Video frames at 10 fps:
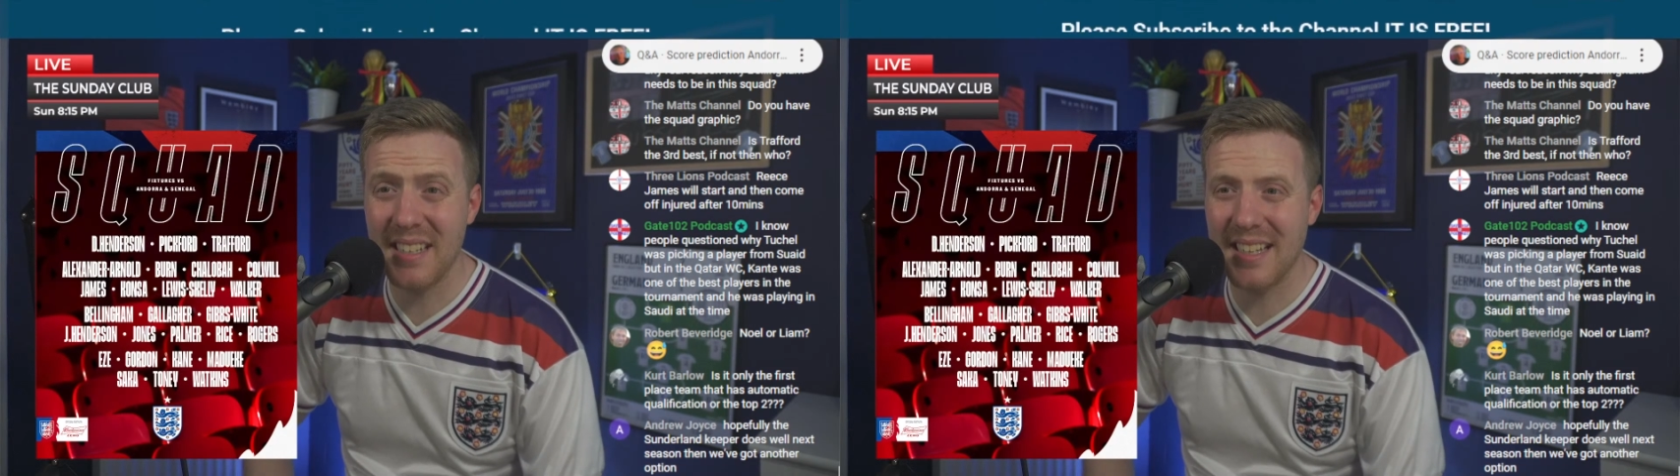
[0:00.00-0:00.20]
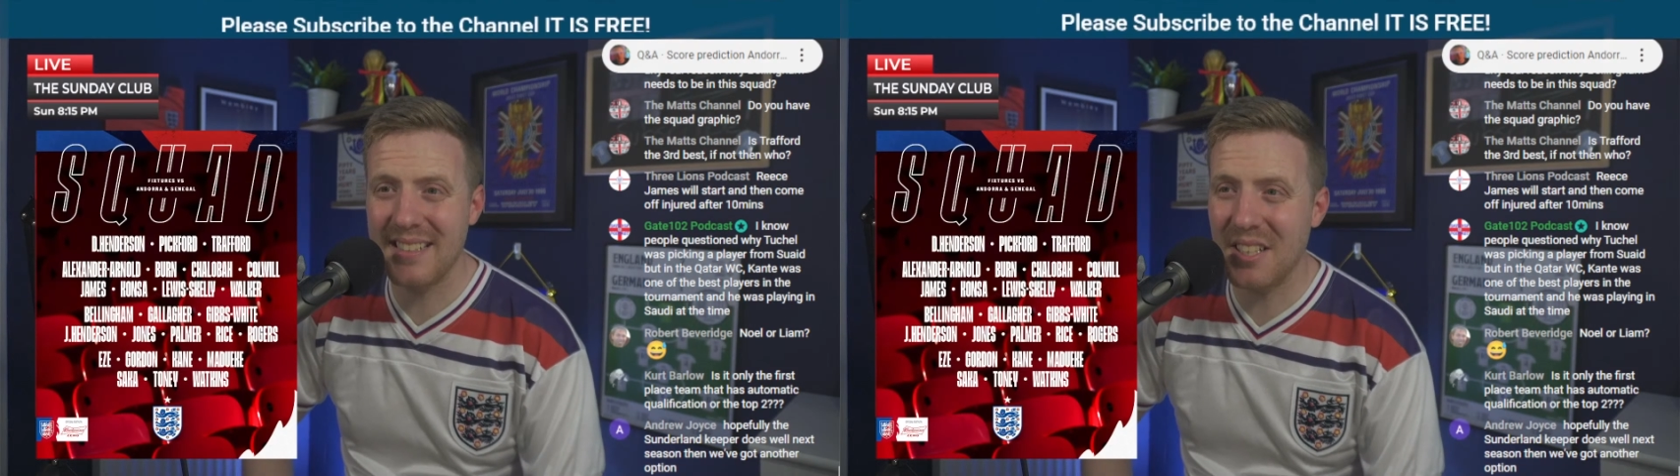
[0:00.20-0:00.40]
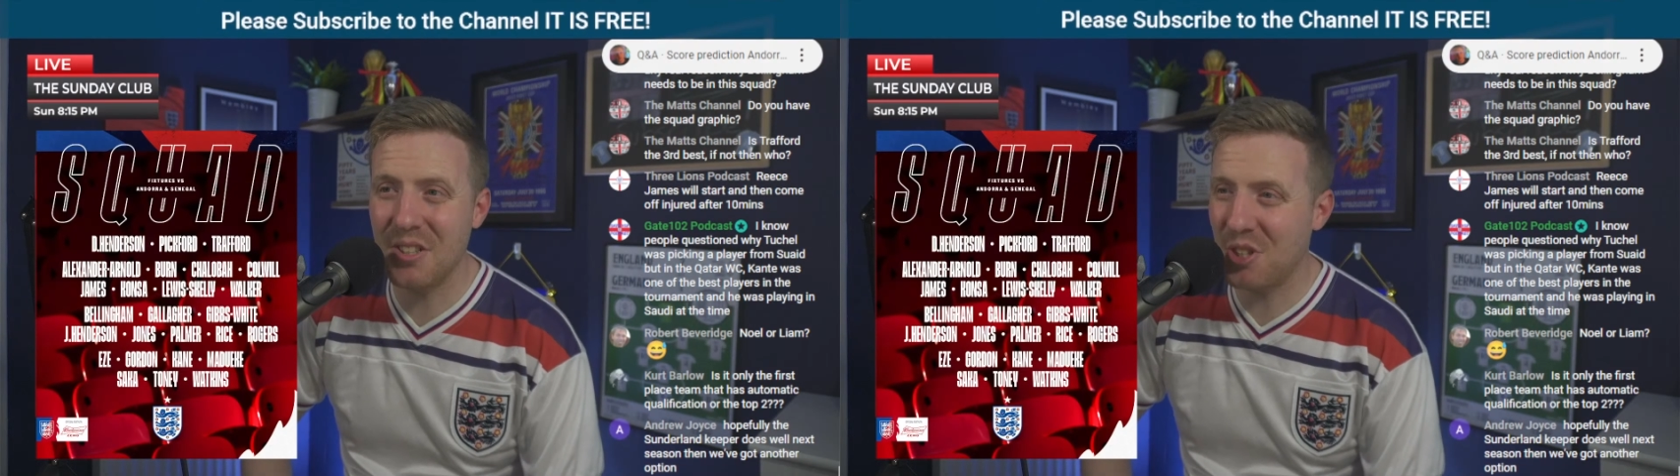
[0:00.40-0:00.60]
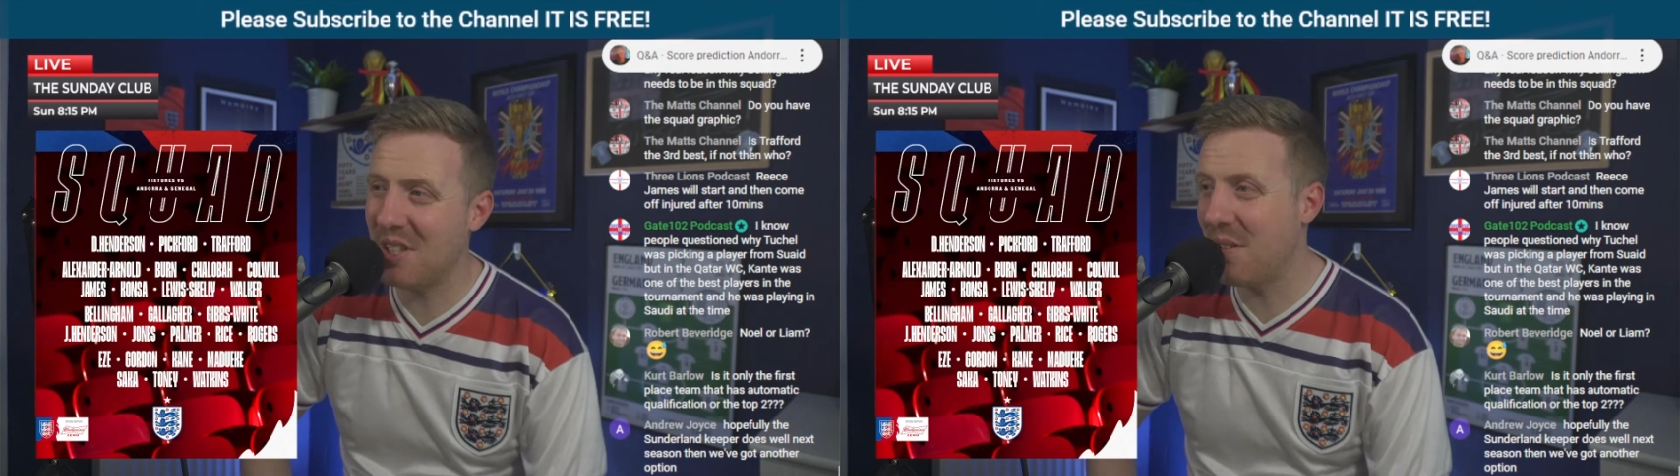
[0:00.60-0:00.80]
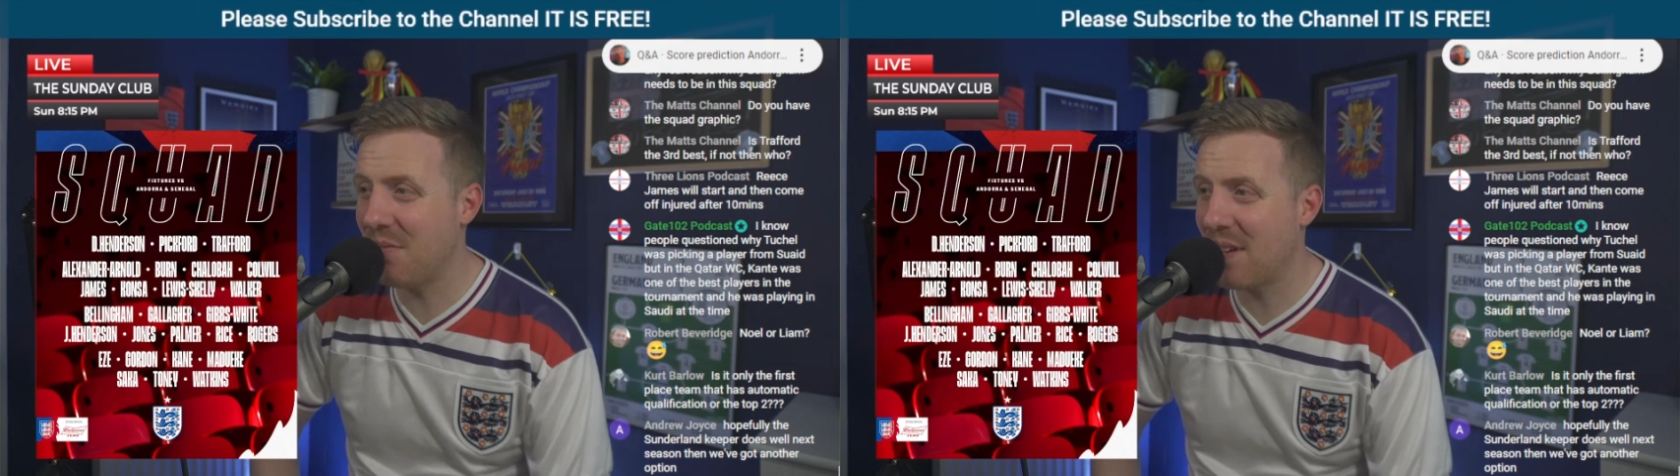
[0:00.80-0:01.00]
Is he injured?
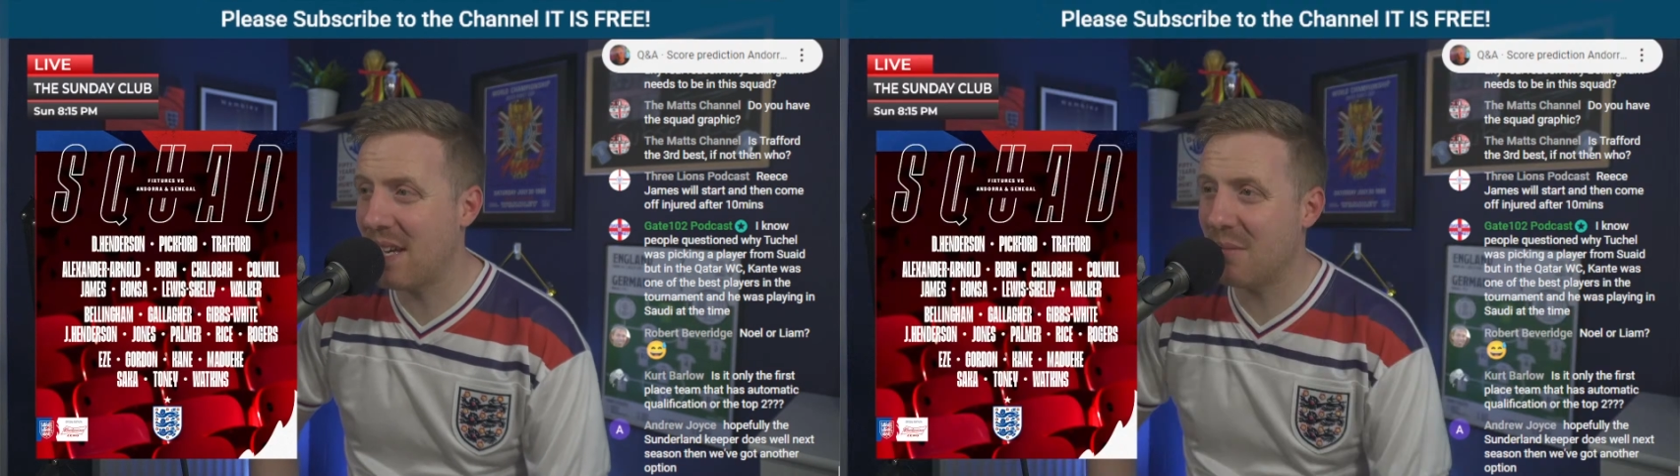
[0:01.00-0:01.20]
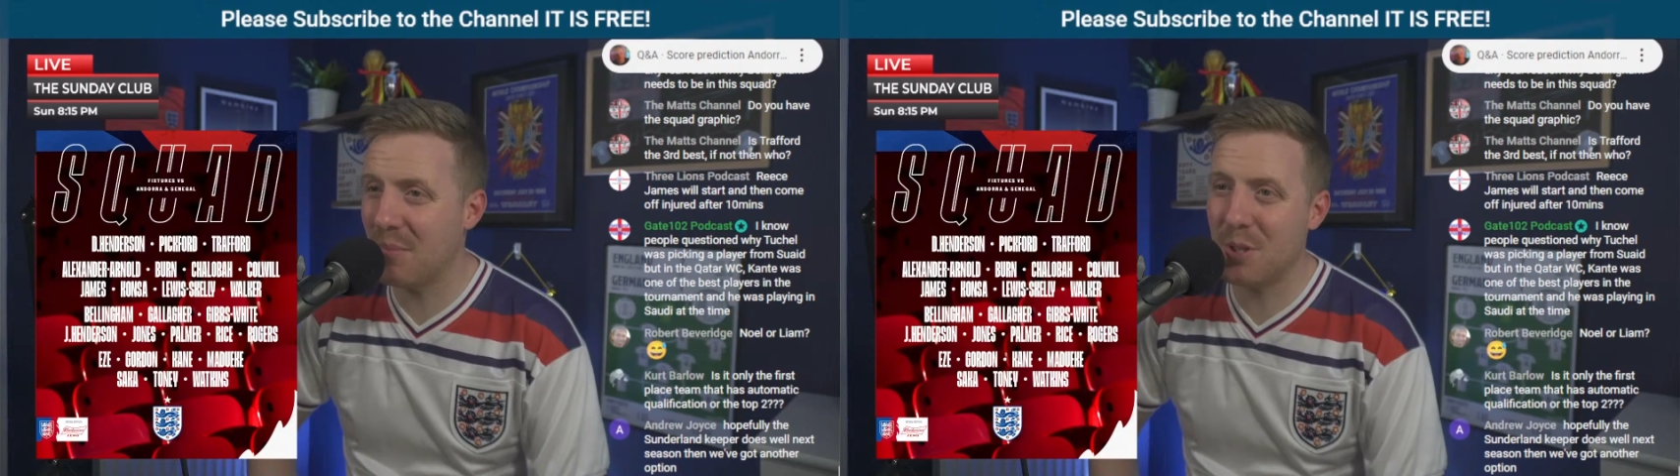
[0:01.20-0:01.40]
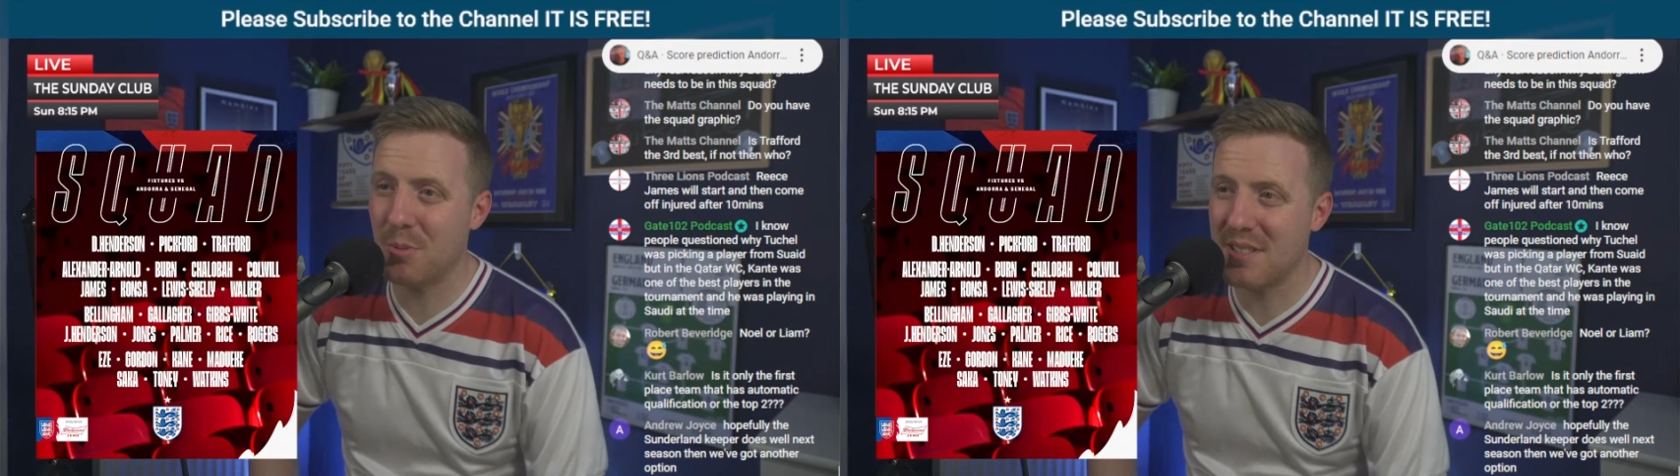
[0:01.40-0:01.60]
Is he fit? Which one